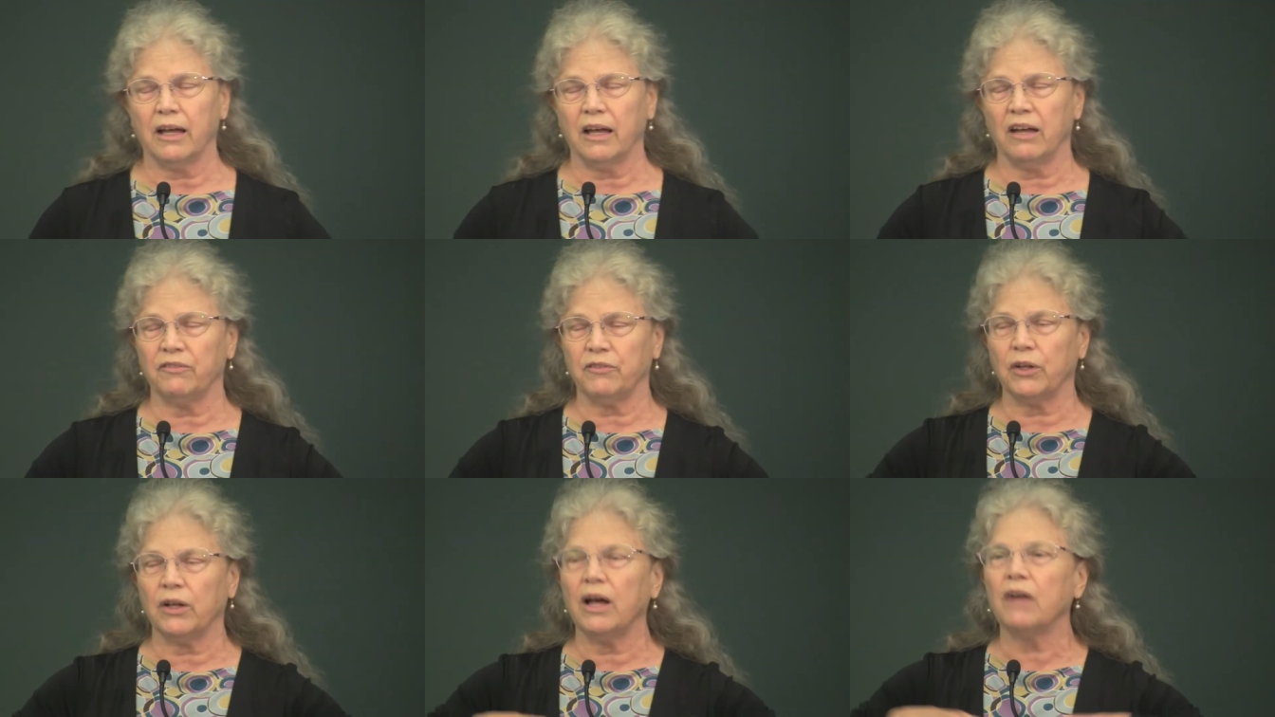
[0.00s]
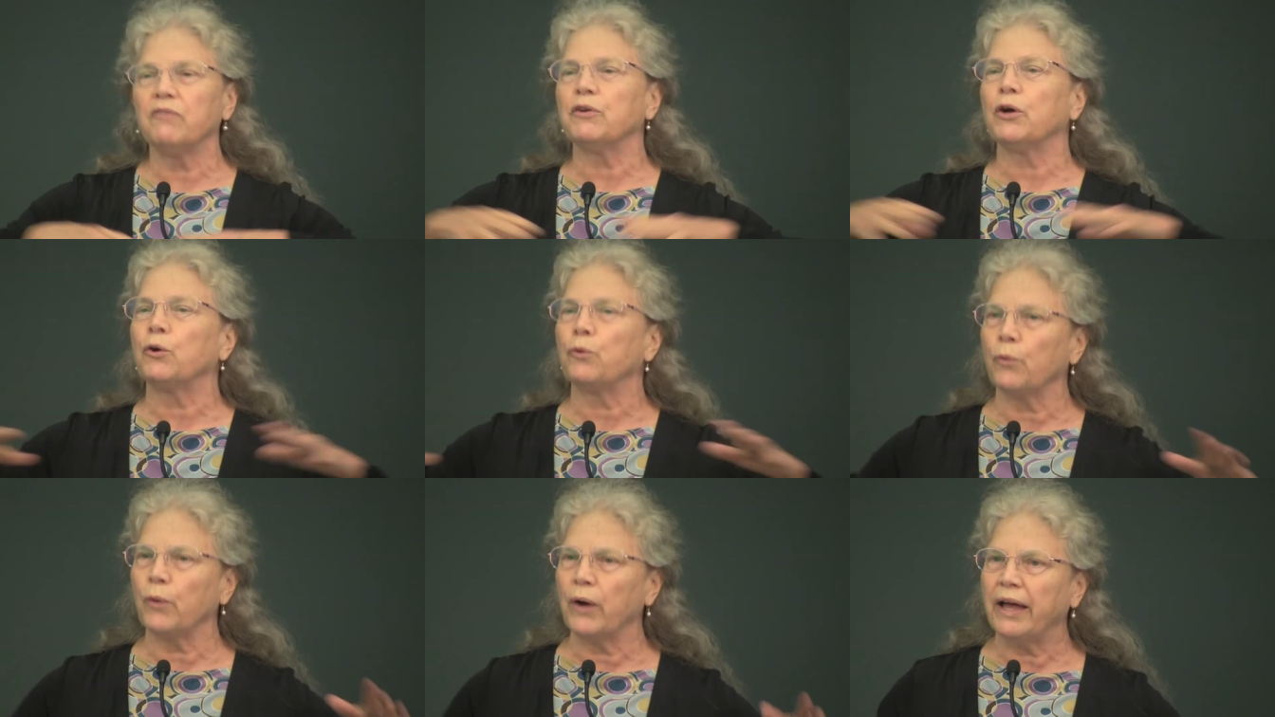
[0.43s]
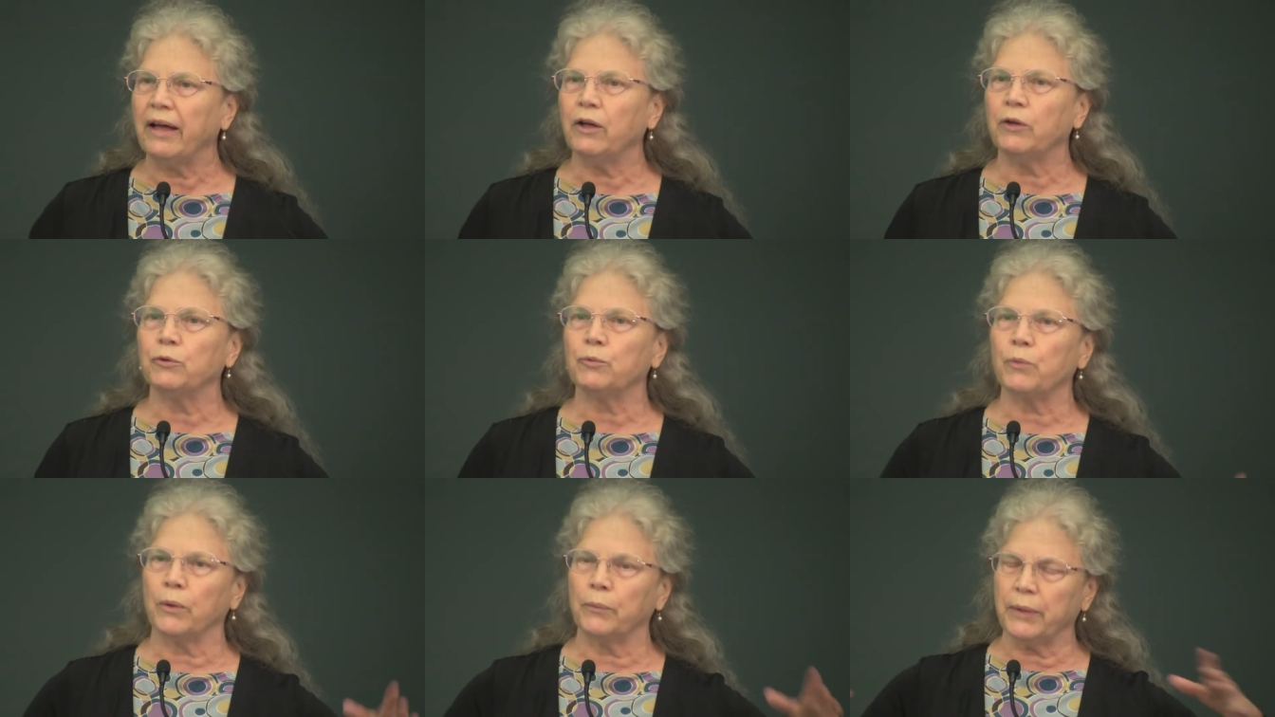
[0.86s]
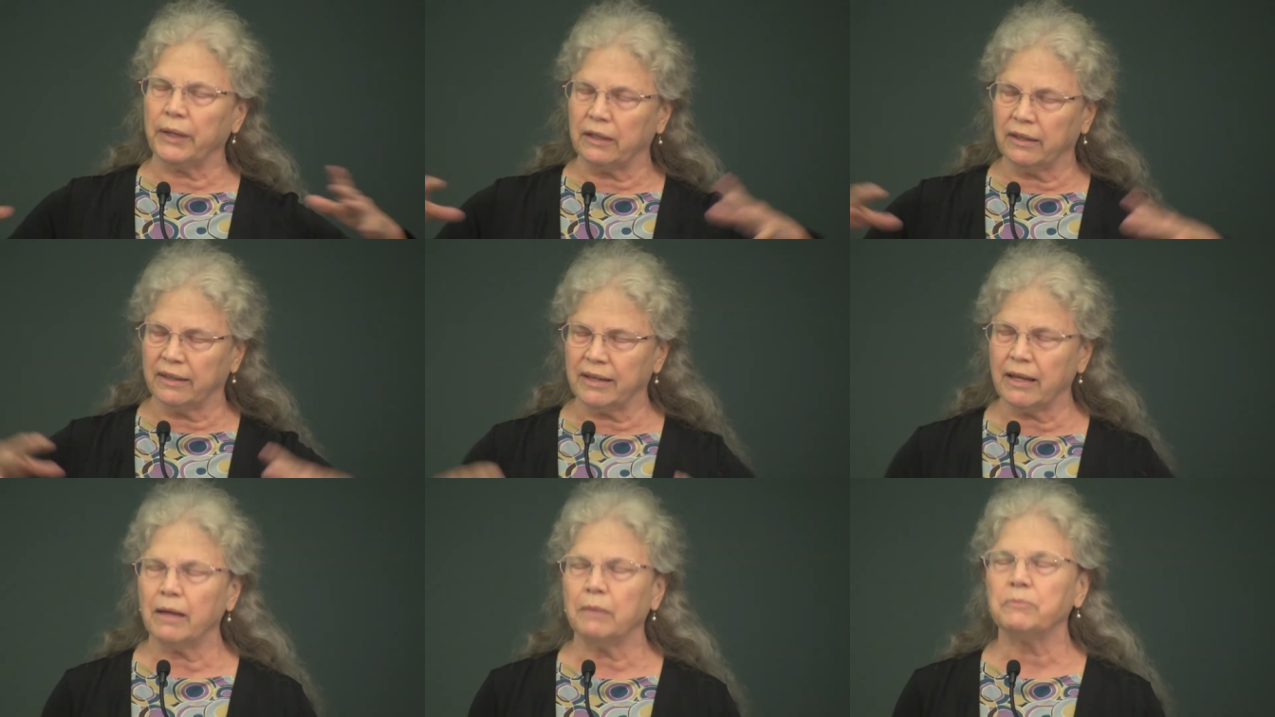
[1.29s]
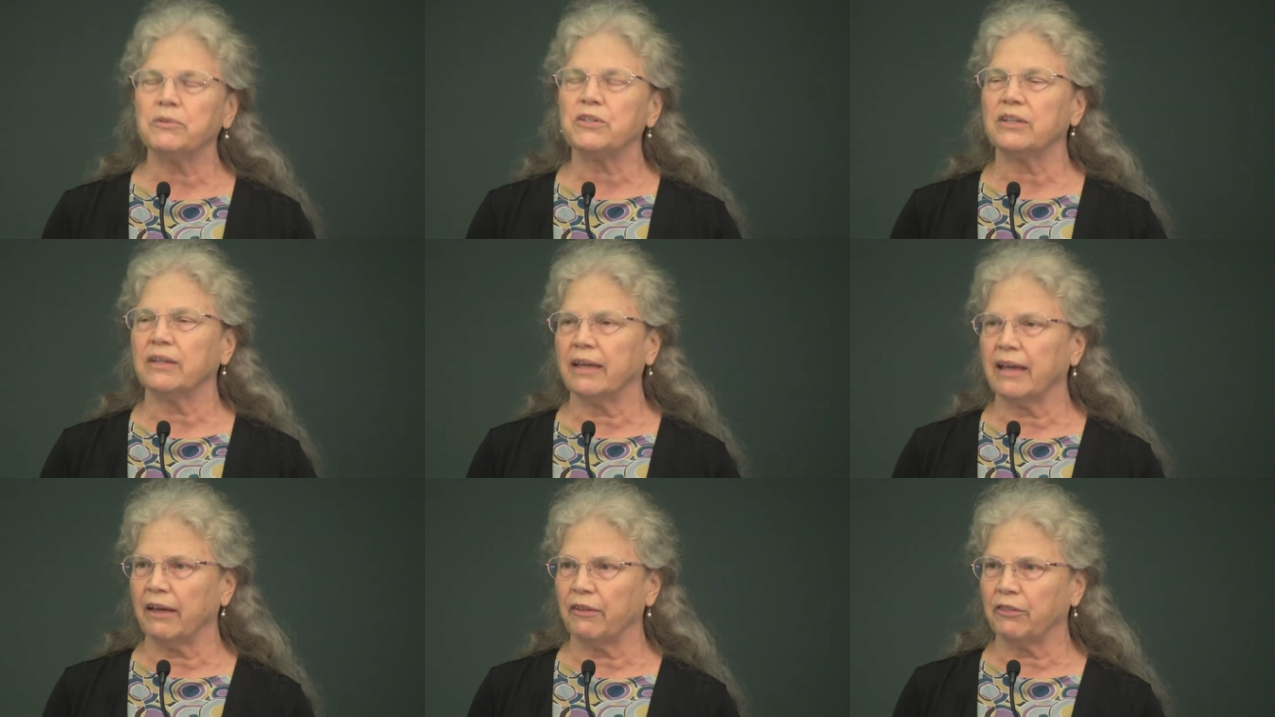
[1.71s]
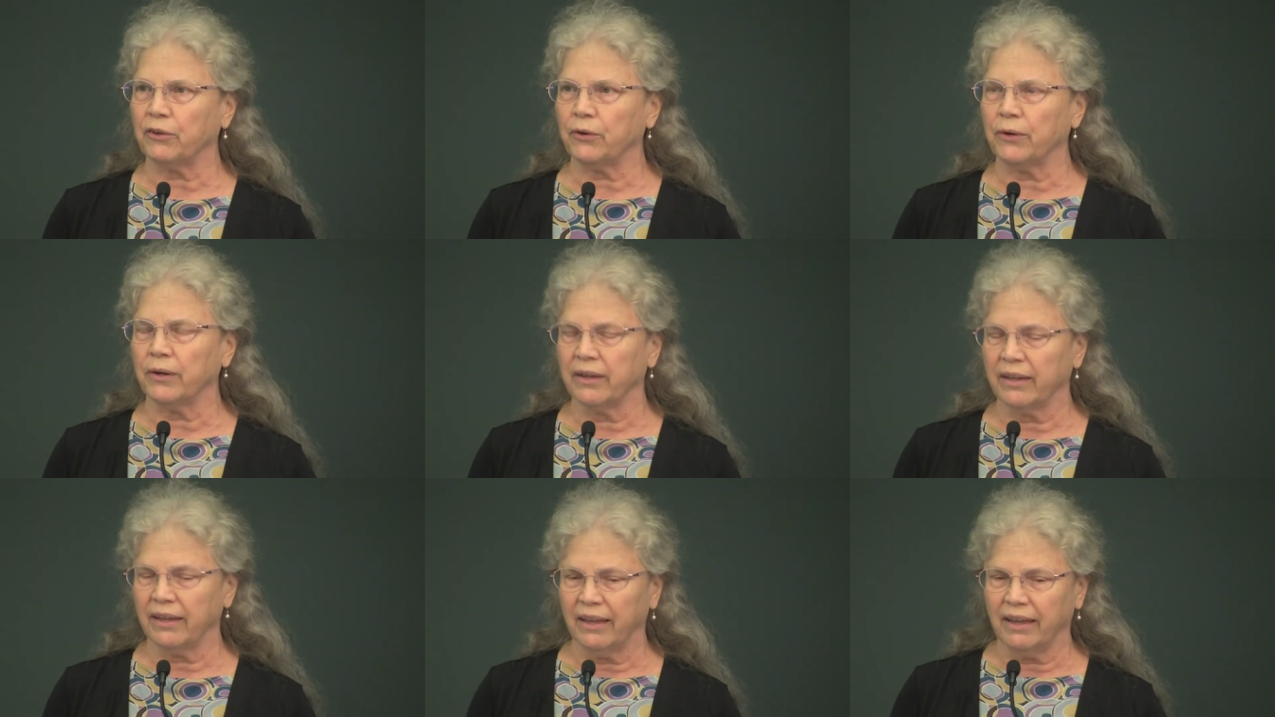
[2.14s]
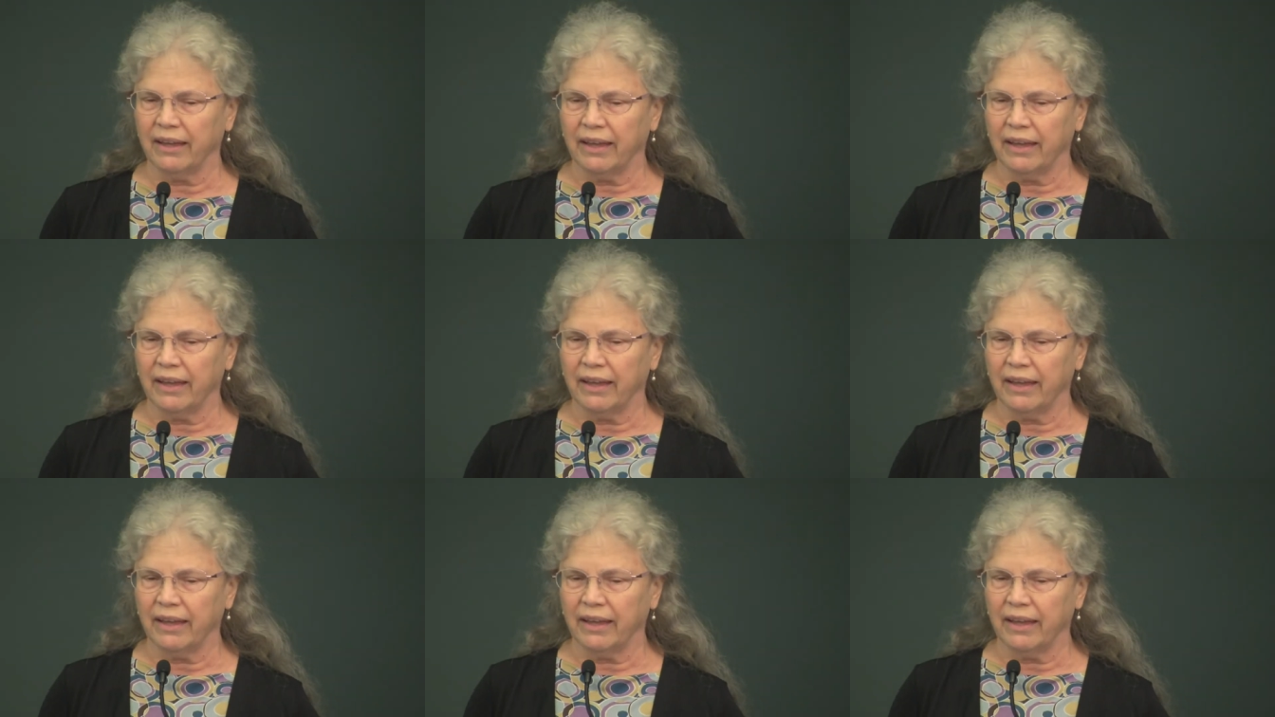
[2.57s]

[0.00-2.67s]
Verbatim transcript: of a, of a ground where we could come together